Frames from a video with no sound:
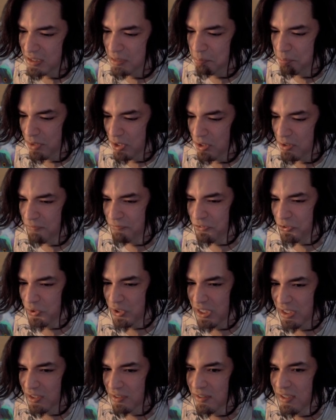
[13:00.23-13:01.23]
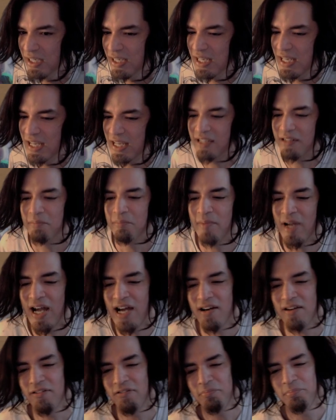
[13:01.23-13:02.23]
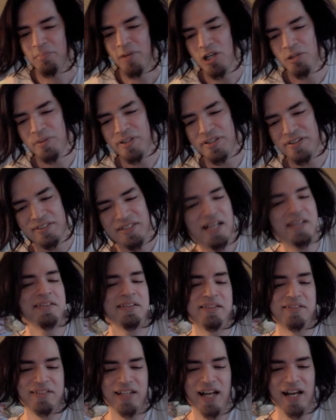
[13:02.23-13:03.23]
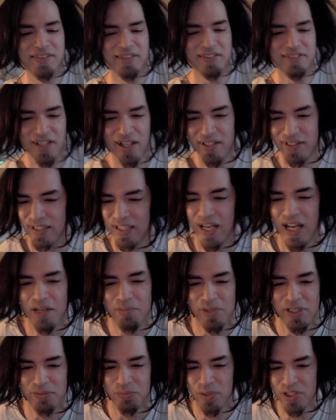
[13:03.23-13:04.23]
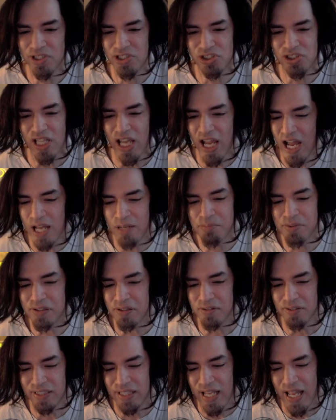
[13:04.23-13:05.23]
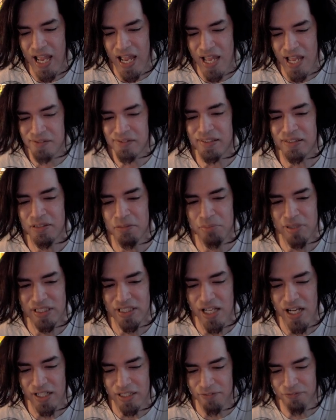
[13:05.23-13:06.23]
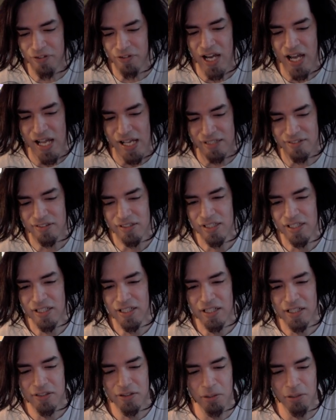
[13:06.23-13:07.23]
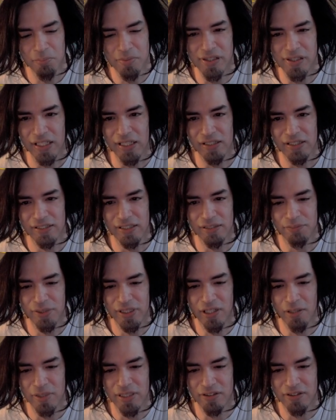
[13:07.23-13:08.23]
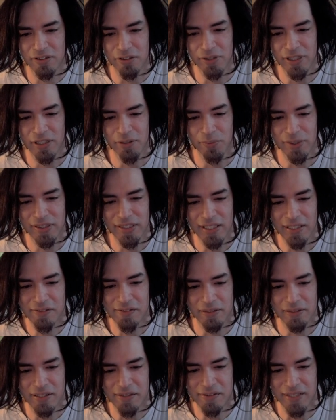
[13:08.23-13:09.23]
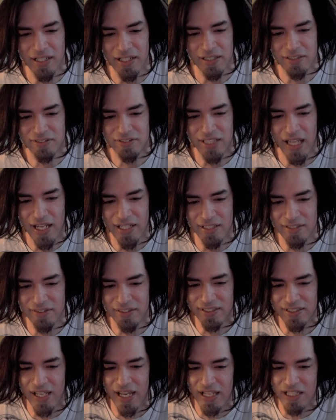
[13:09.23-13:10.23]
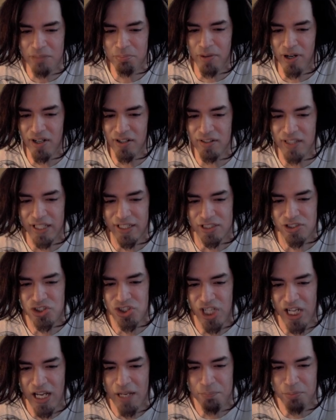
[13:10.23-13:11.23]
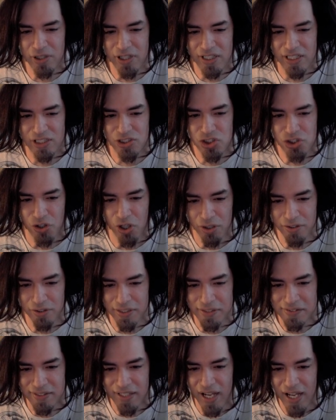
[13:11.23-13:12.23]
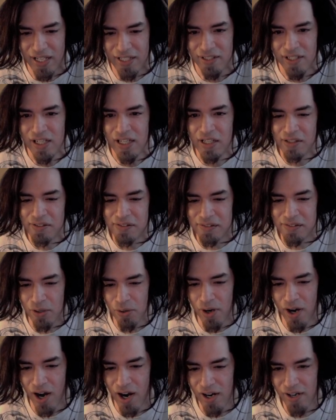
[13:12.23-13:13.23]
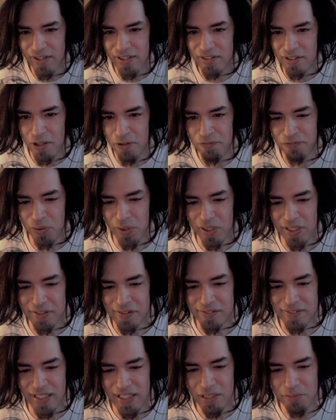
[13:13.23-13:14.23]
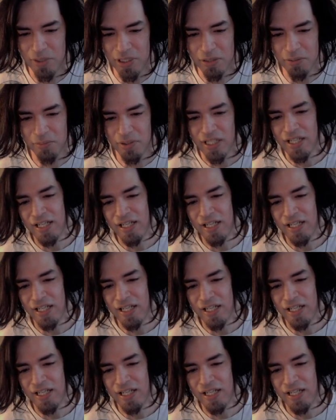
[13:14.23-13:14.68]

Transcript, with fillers: beautiful here in a matter of moments, unless he's got the Dougie. I mean, we're just absolutely asking to be Dougified, you know what I'm saying? And then we come in through here with this. Instead of taking the candy bar like a champ, we're gonna troll this guy so hard and go for his stamina